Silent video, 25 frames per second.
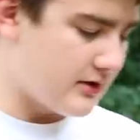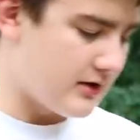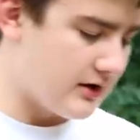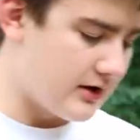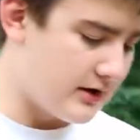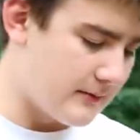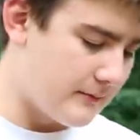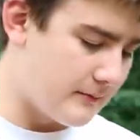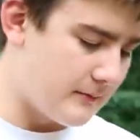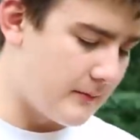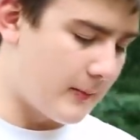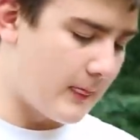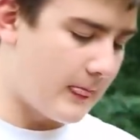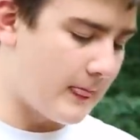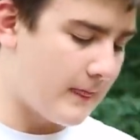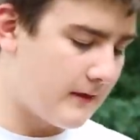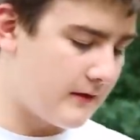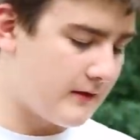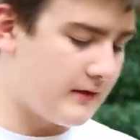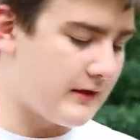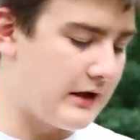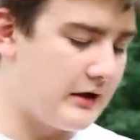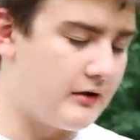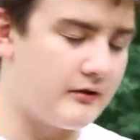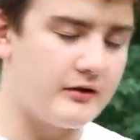Um,
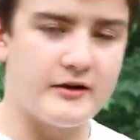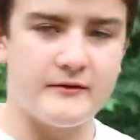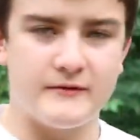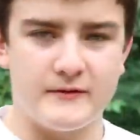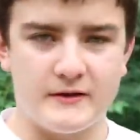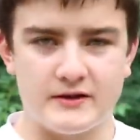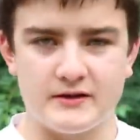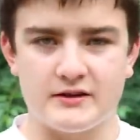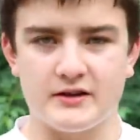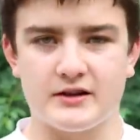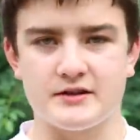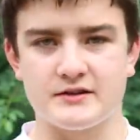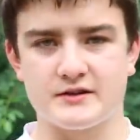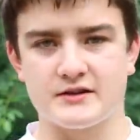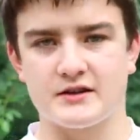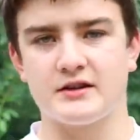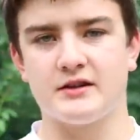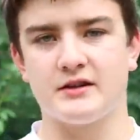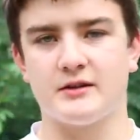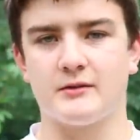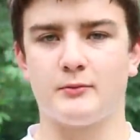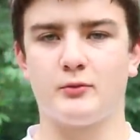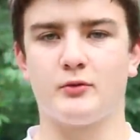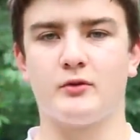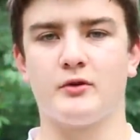now, if it does
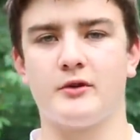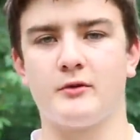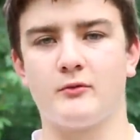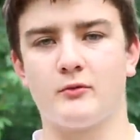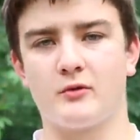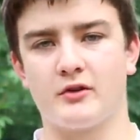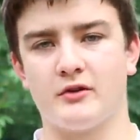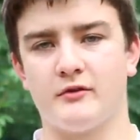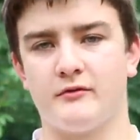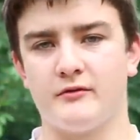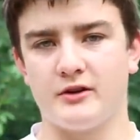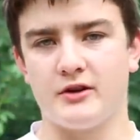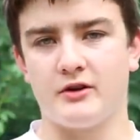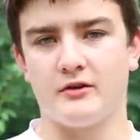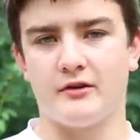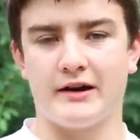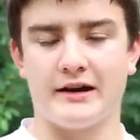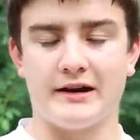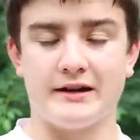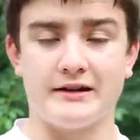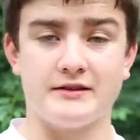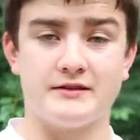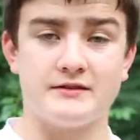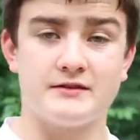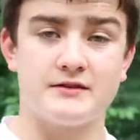get to the point where the video
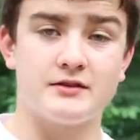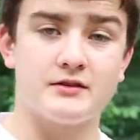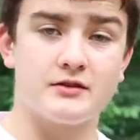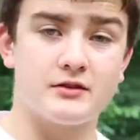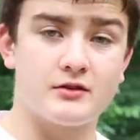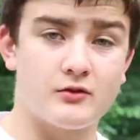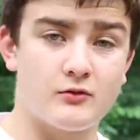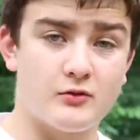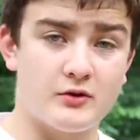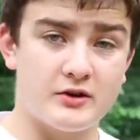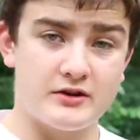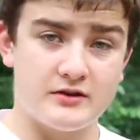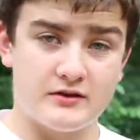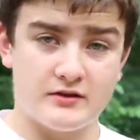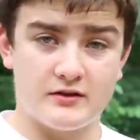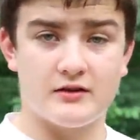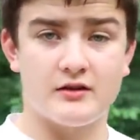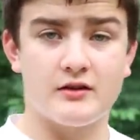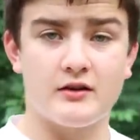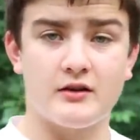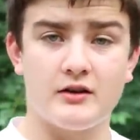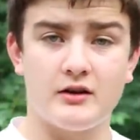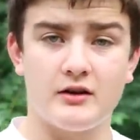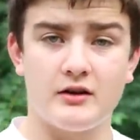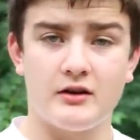ads
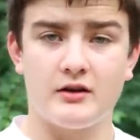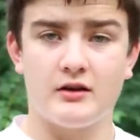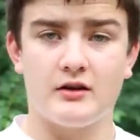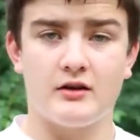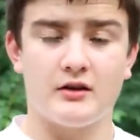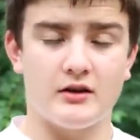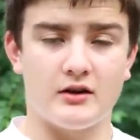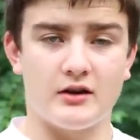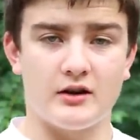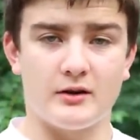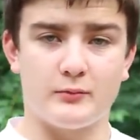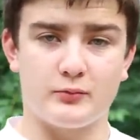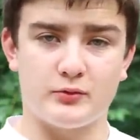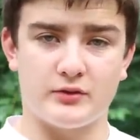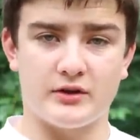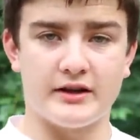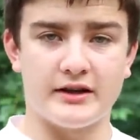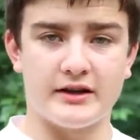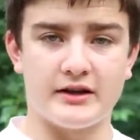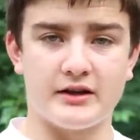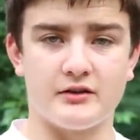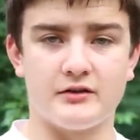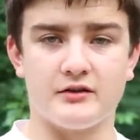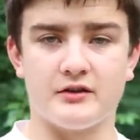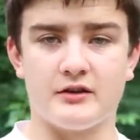quit uh,
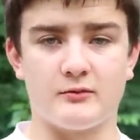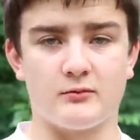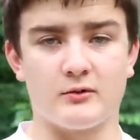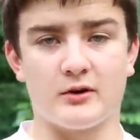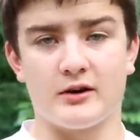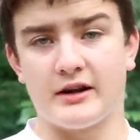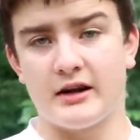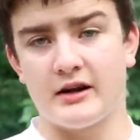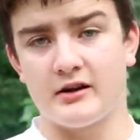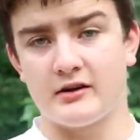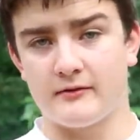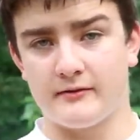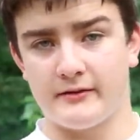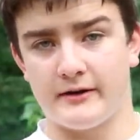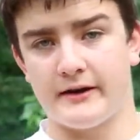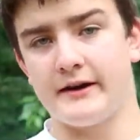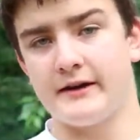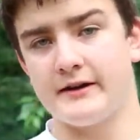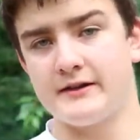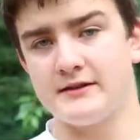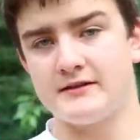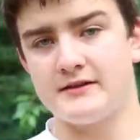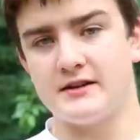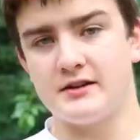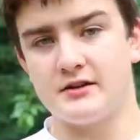playing and they run out of
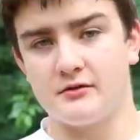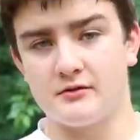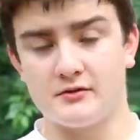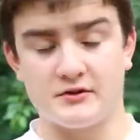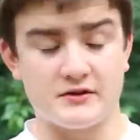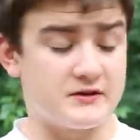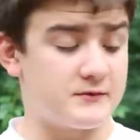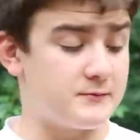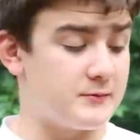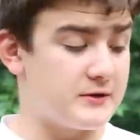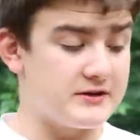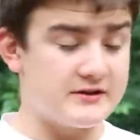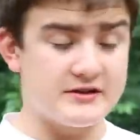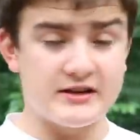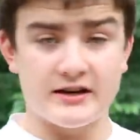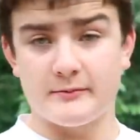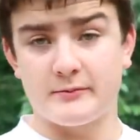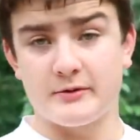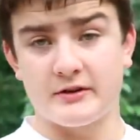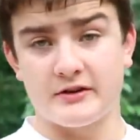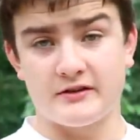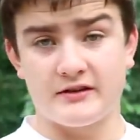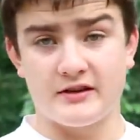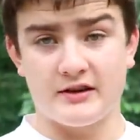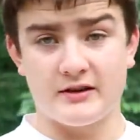ads, then you'll just be
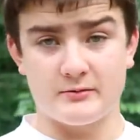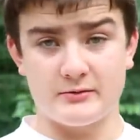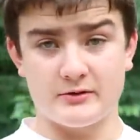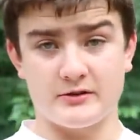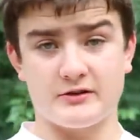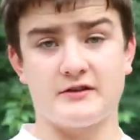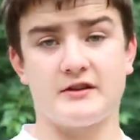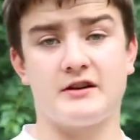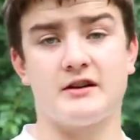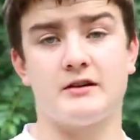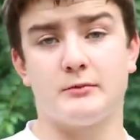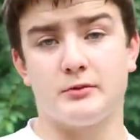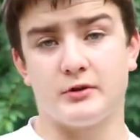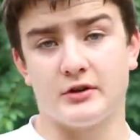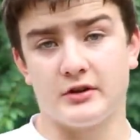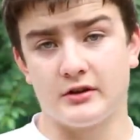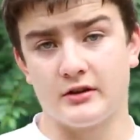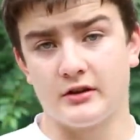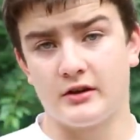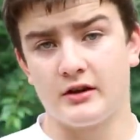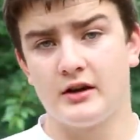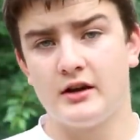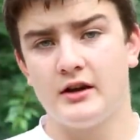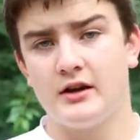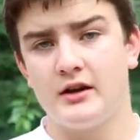tapping, tapping,
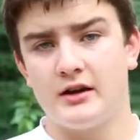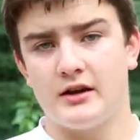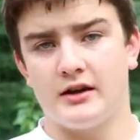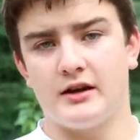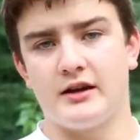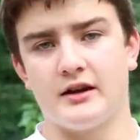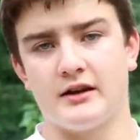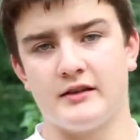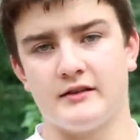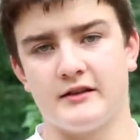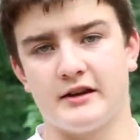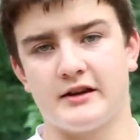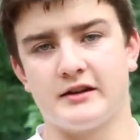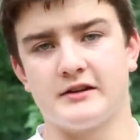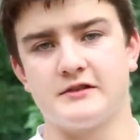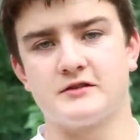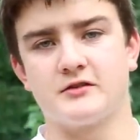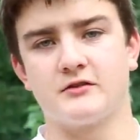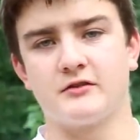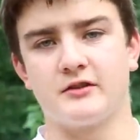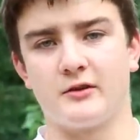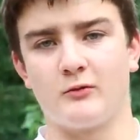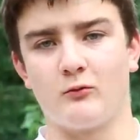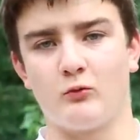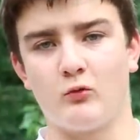tapping, and that
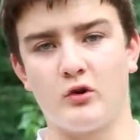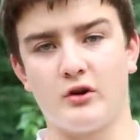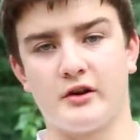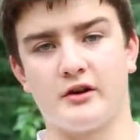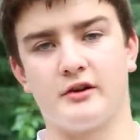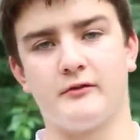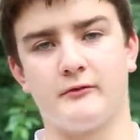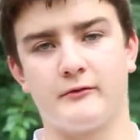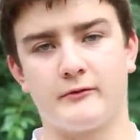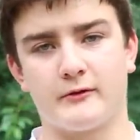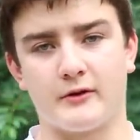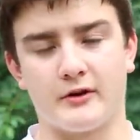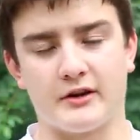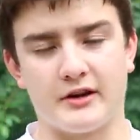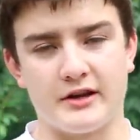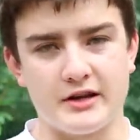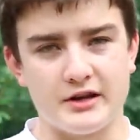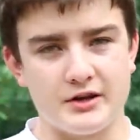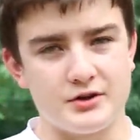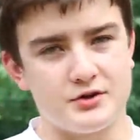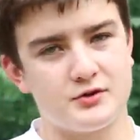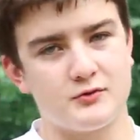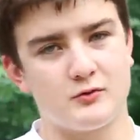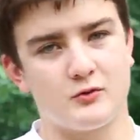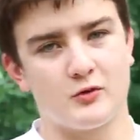is only one for
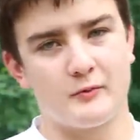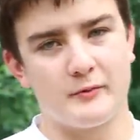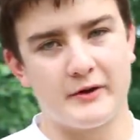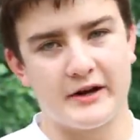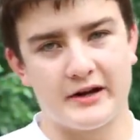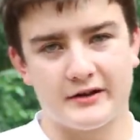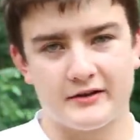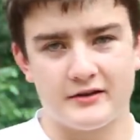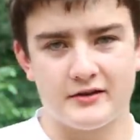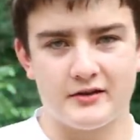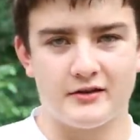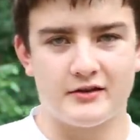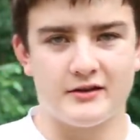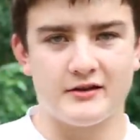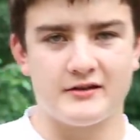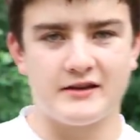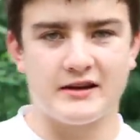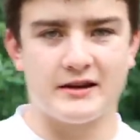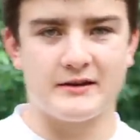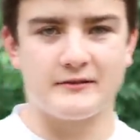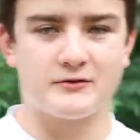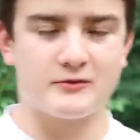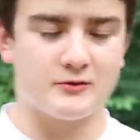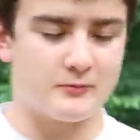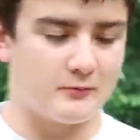each. We're back to the
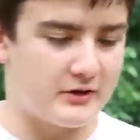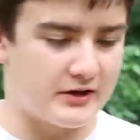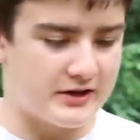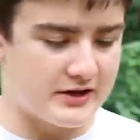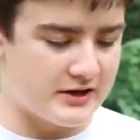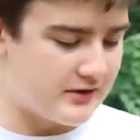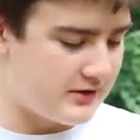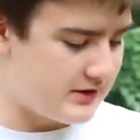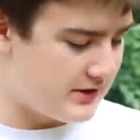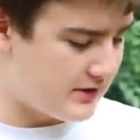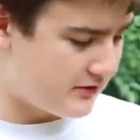taps for money